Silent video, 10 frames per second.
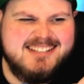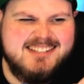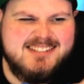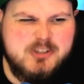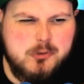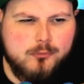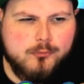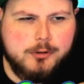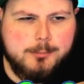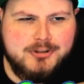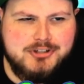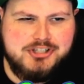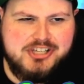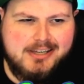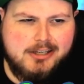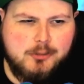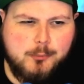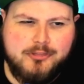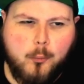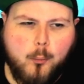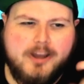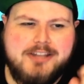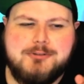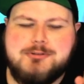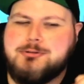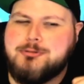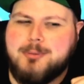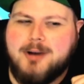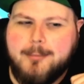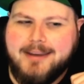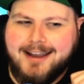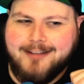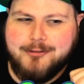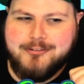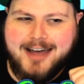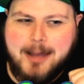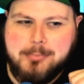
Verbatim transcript: silver machine with the white tube coming out the top?